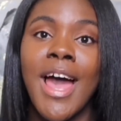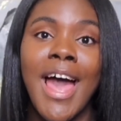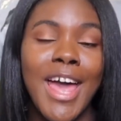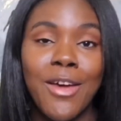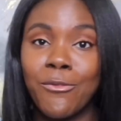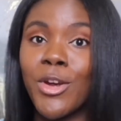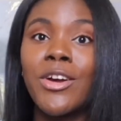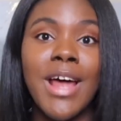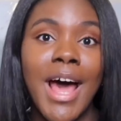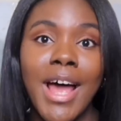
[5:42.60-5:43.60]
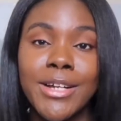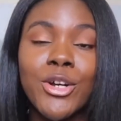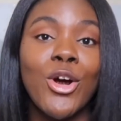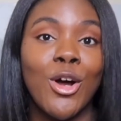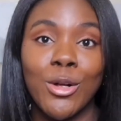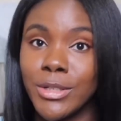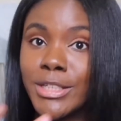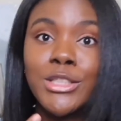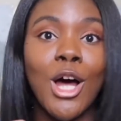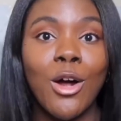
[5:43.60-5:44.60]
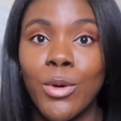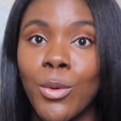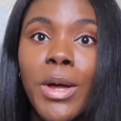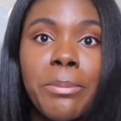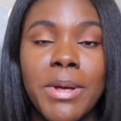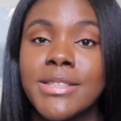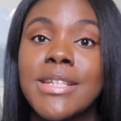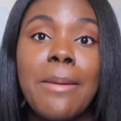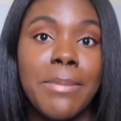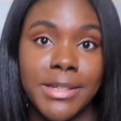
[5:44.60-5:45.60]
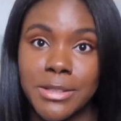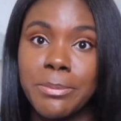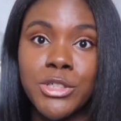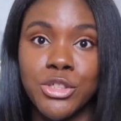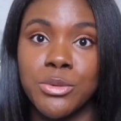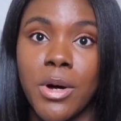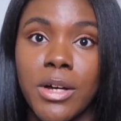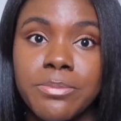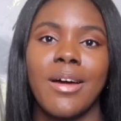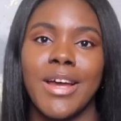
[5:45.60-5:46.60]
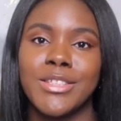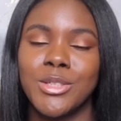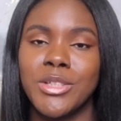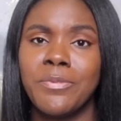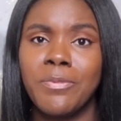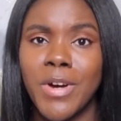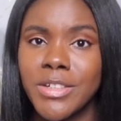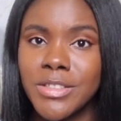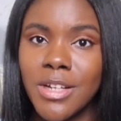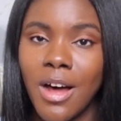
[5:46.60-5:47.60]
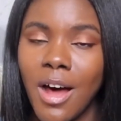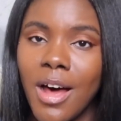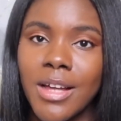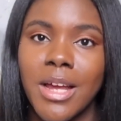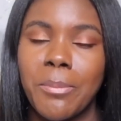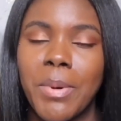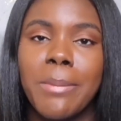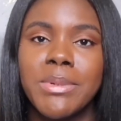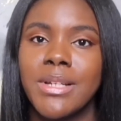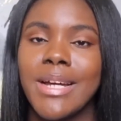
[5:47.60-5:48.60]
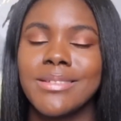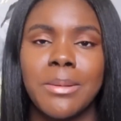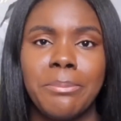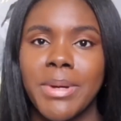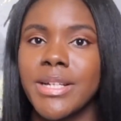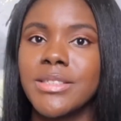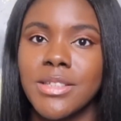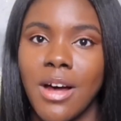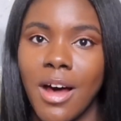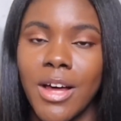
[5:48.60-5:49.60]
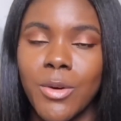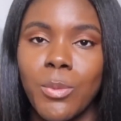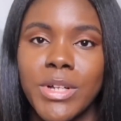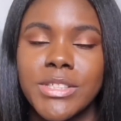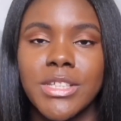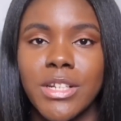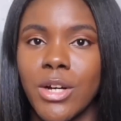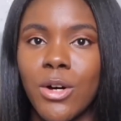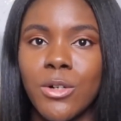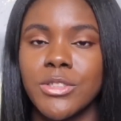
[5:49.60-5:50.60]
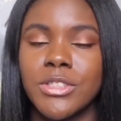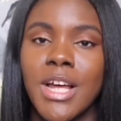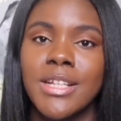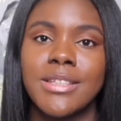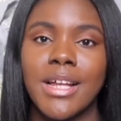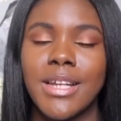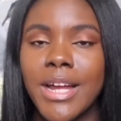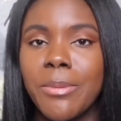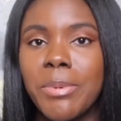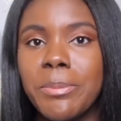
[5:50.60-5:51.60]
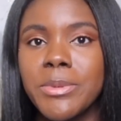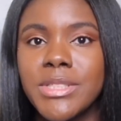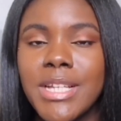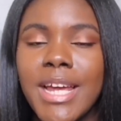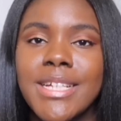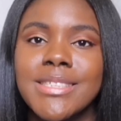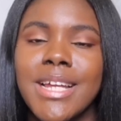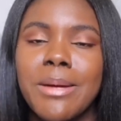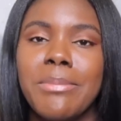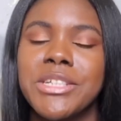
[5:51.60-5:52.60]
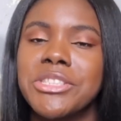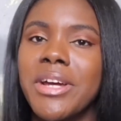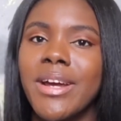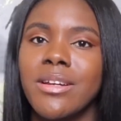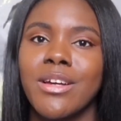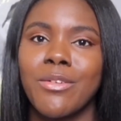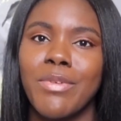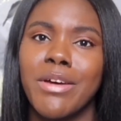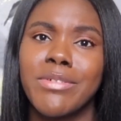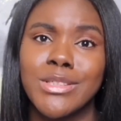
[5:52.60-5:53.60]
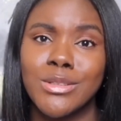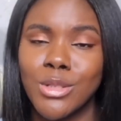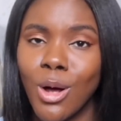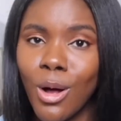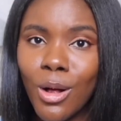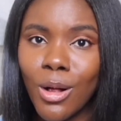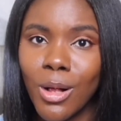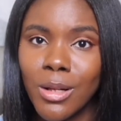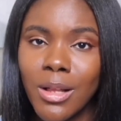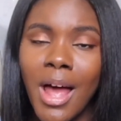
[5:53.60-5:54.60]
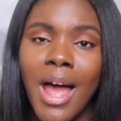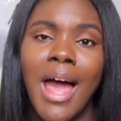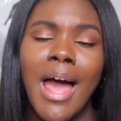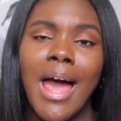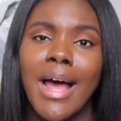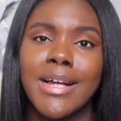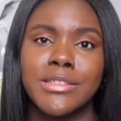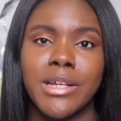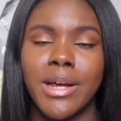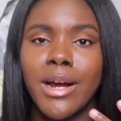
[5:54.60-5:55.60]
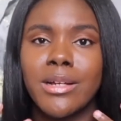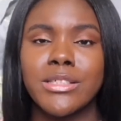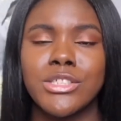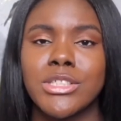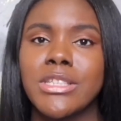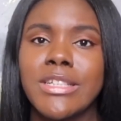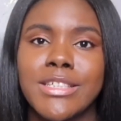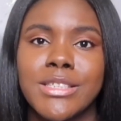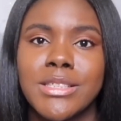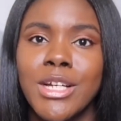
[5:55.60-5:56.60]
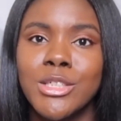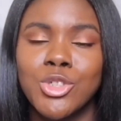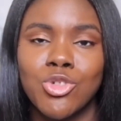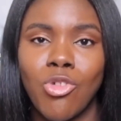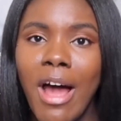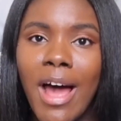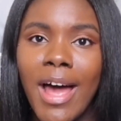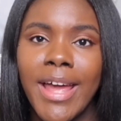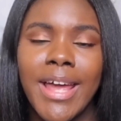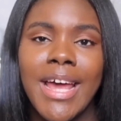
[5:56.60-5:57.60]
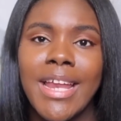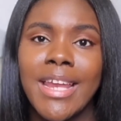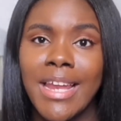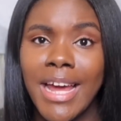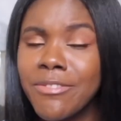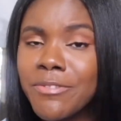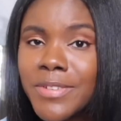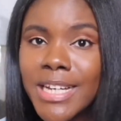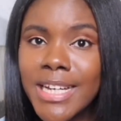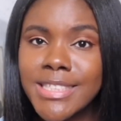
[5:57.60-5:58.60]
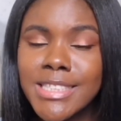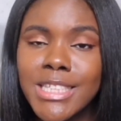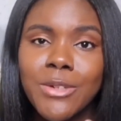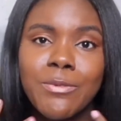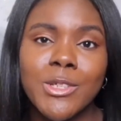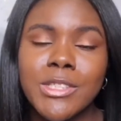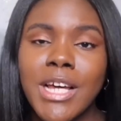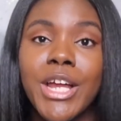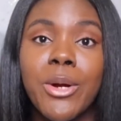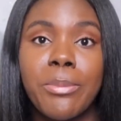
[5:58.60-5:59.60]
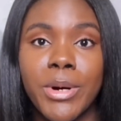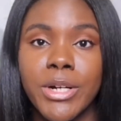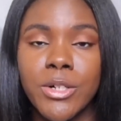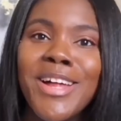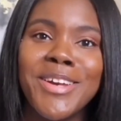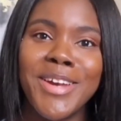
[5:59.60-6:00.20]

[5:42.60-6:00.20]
If you're not, girl, let's talk real quick because I'm about to put you on. Okay, so the first con, and probably like the biggest con with silicones that a lot of people say, is that it makes their hair look very dull, and their hair just looks dry and lifeless, and it feels kind of brittle.